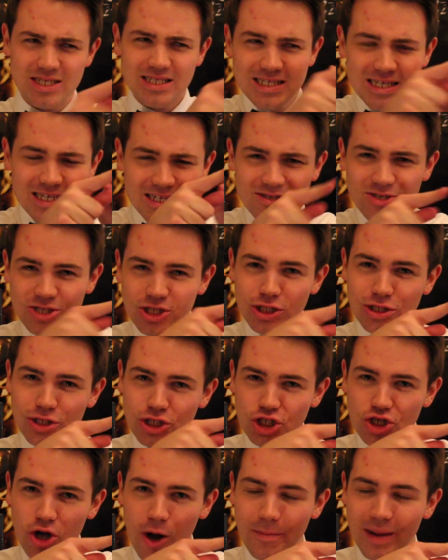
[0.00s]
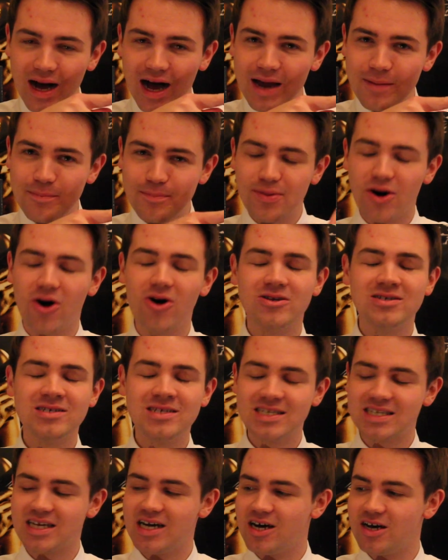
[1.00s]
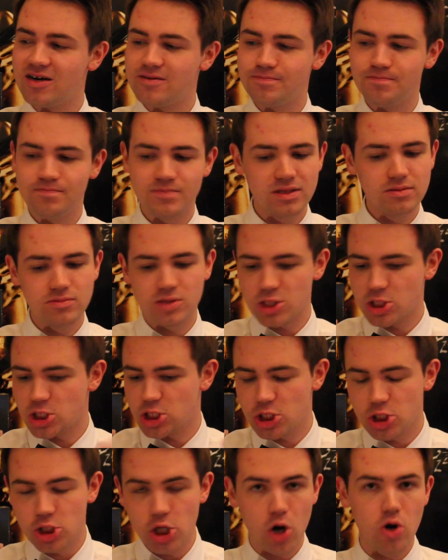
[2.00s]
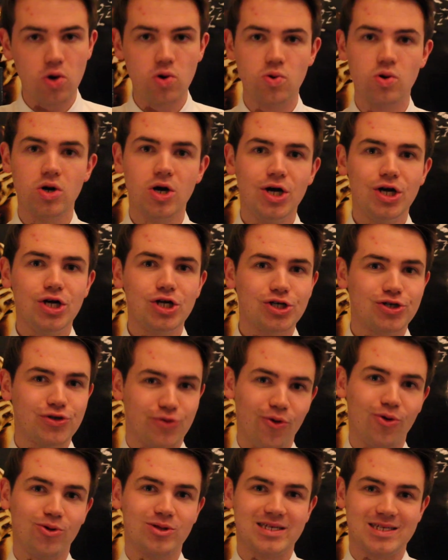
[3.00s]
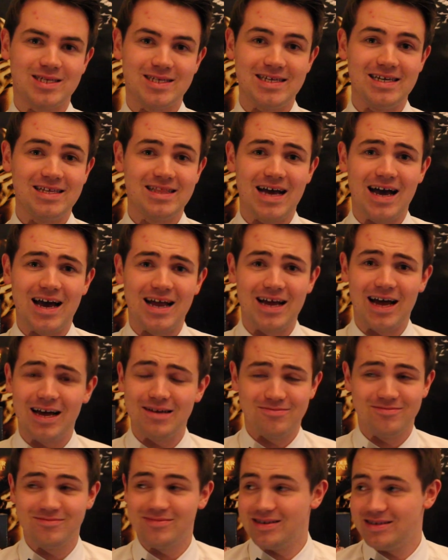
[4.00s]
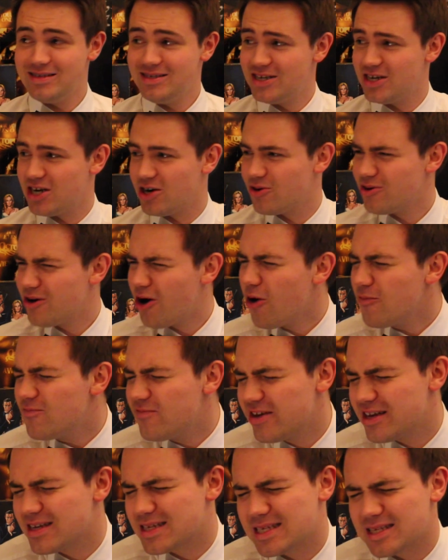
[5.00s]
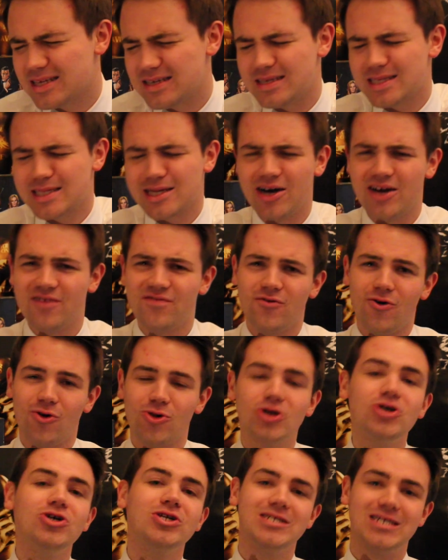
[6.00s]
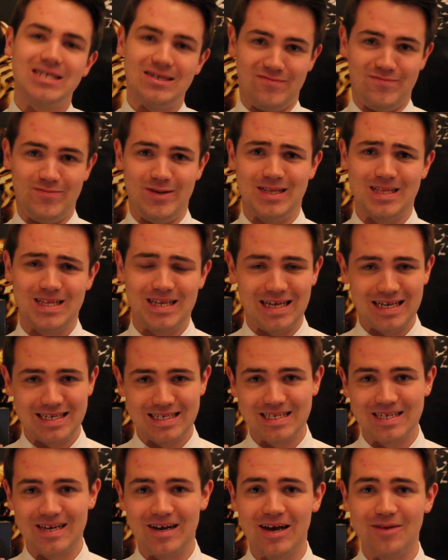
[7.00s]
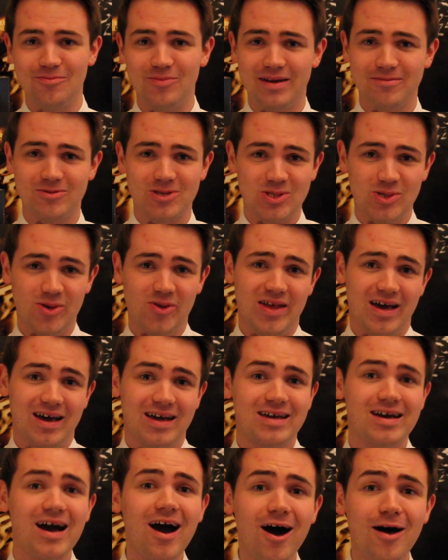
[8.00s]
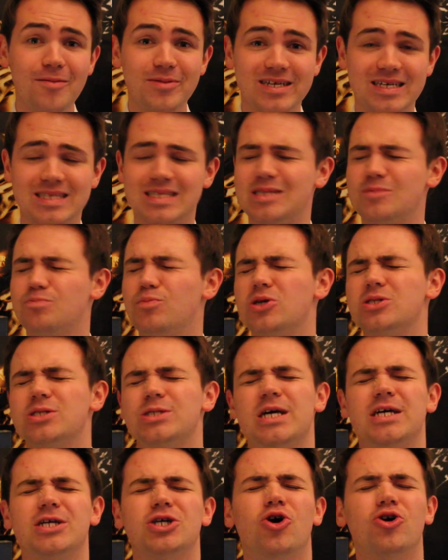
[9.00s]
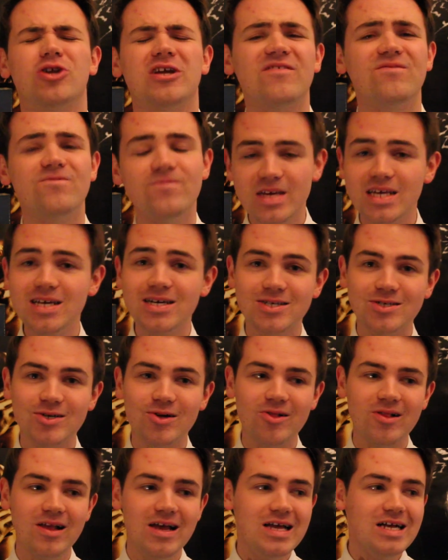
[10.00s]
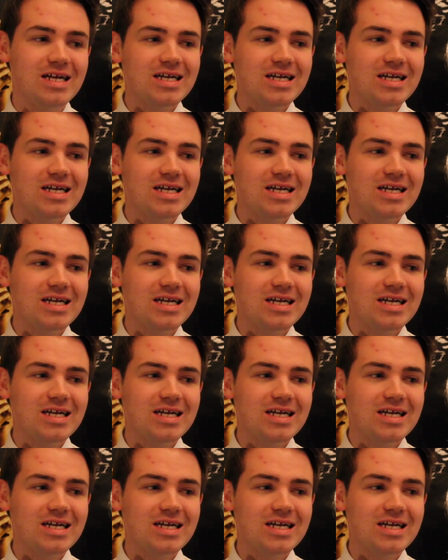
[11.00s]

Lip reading: just a shot behind Bond. So cool to see that. I, you know, obviously Skyfall couldn't have been the last time we ever saw that car because it's Bond's iconic vehicle,